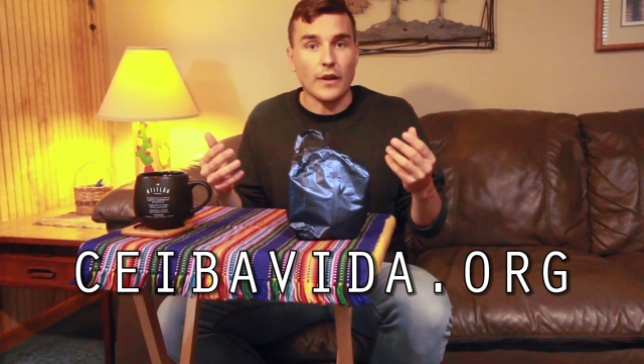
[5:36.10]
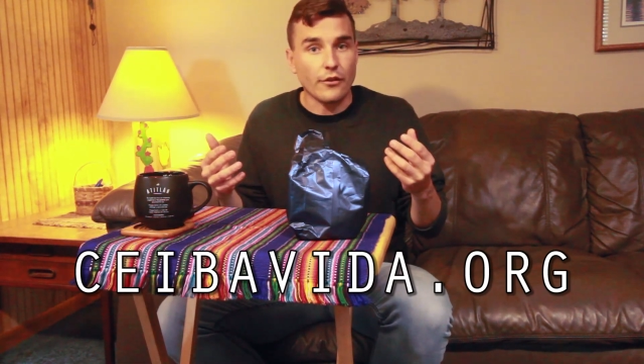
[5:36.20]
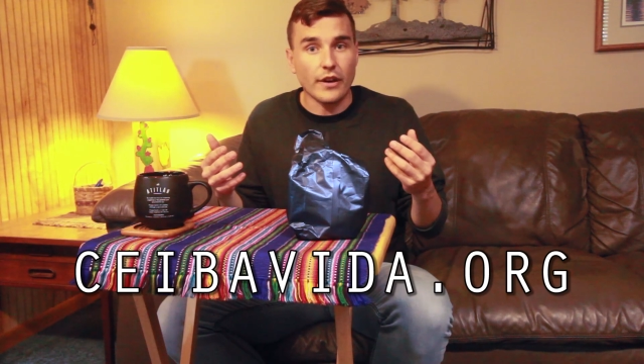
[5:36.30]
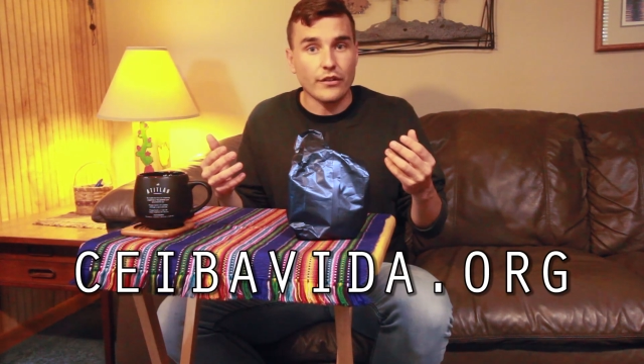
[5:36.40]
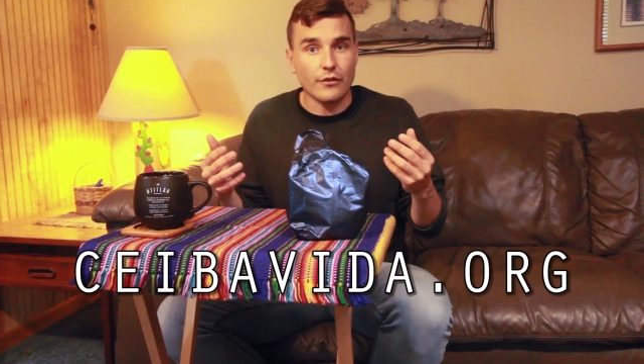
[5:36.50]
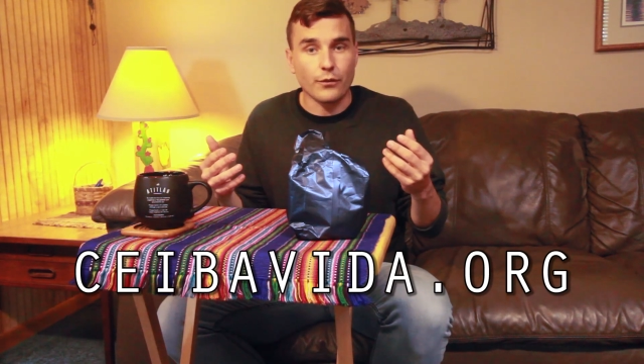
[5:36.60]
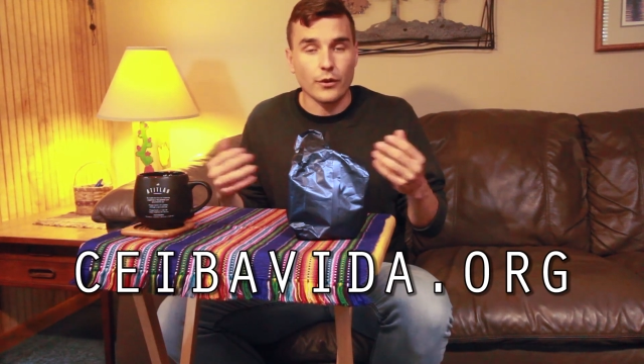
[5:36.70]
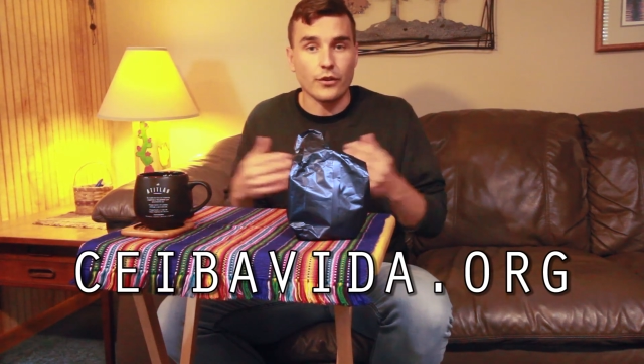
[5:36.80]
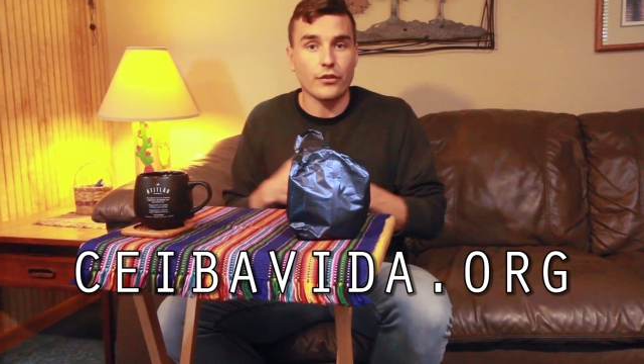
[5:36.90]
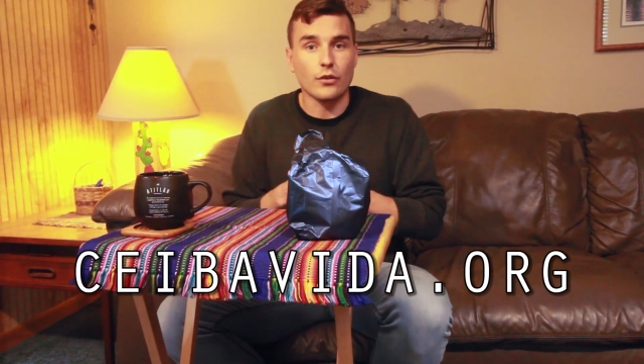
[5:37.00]
fundraising
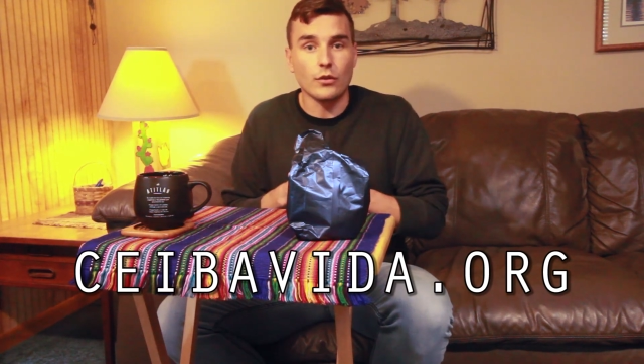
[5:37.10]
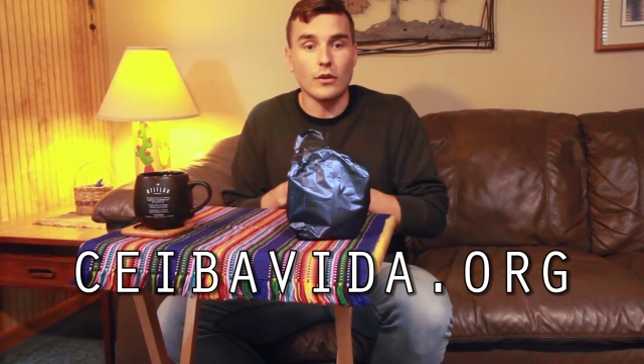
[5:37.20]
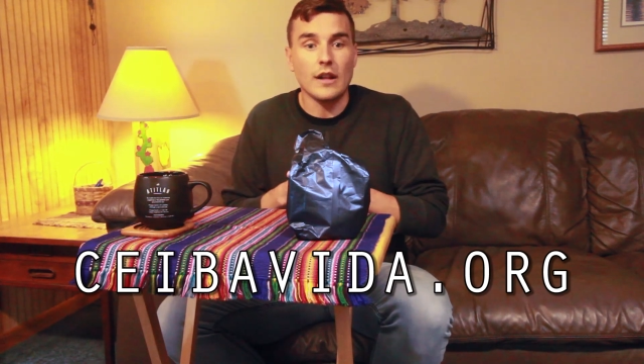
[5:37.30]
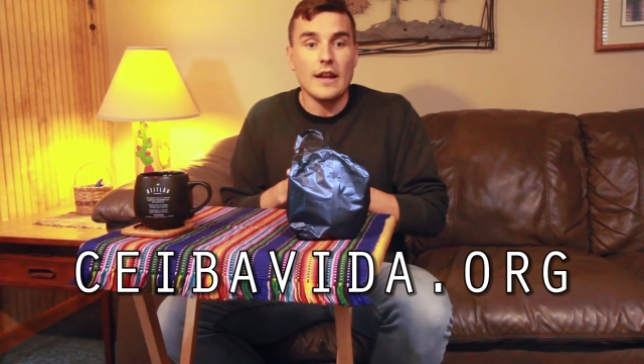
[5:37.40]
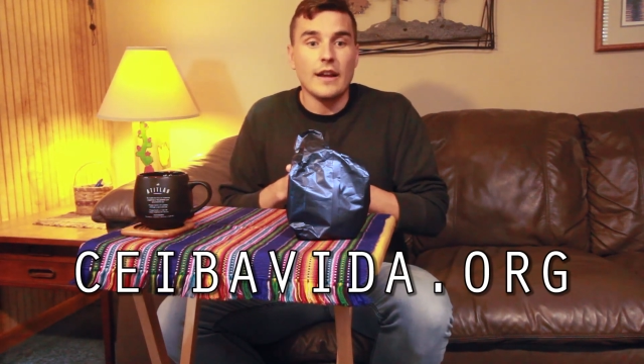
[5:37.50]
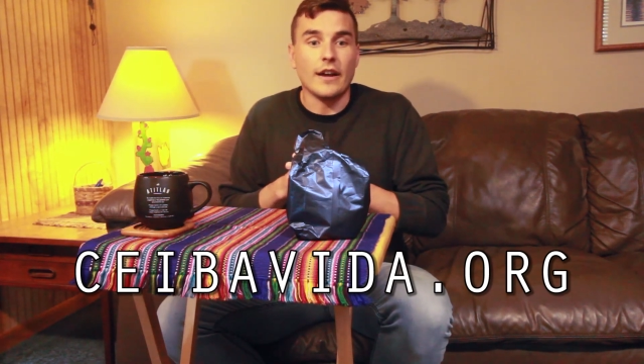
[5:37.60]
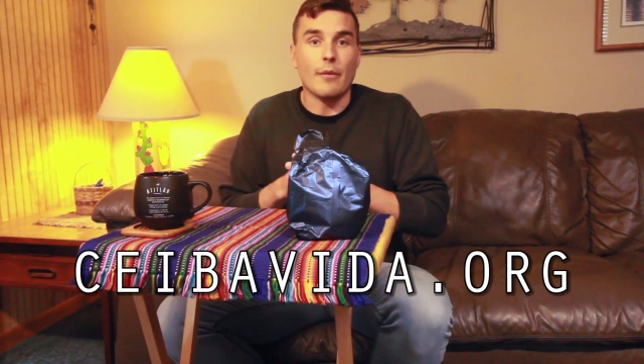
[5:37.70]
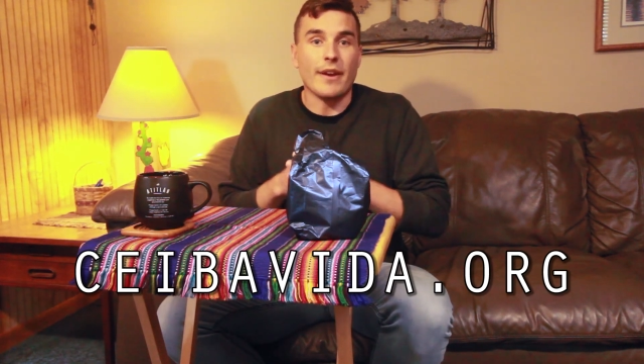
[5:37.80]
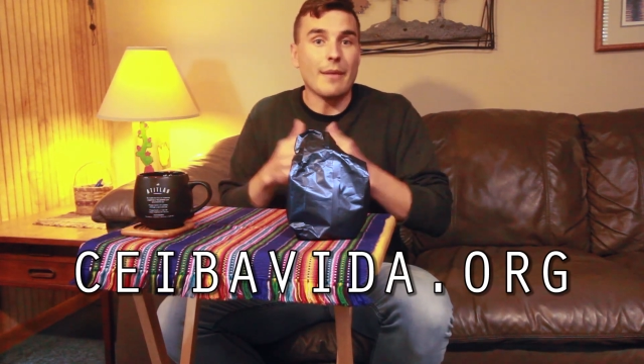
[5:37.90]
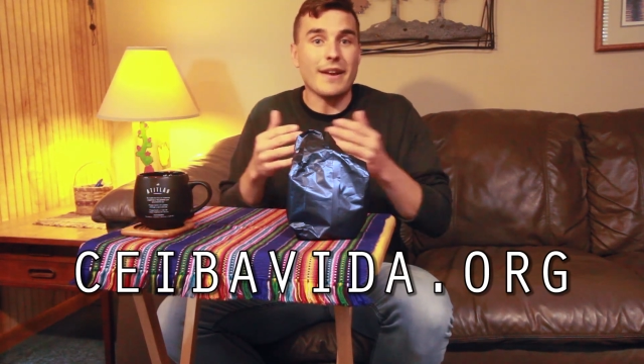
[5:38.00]
for her school,
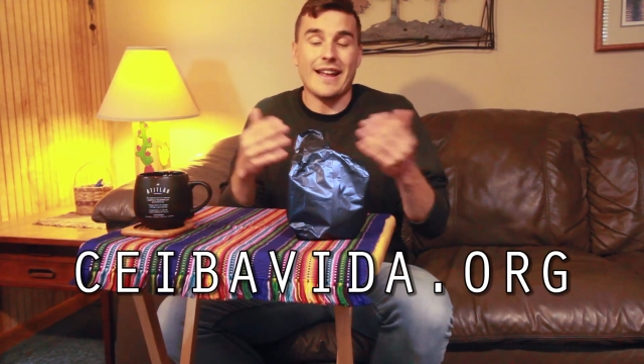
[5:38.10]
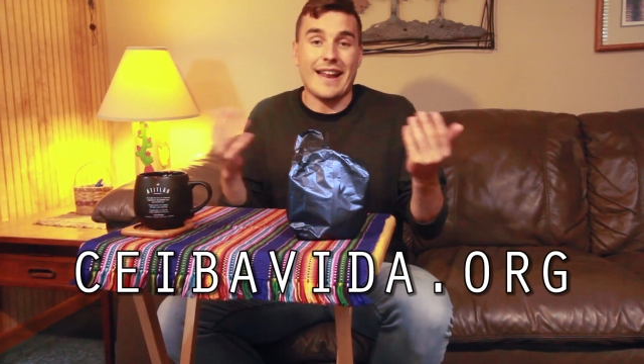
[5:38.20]
and I'm going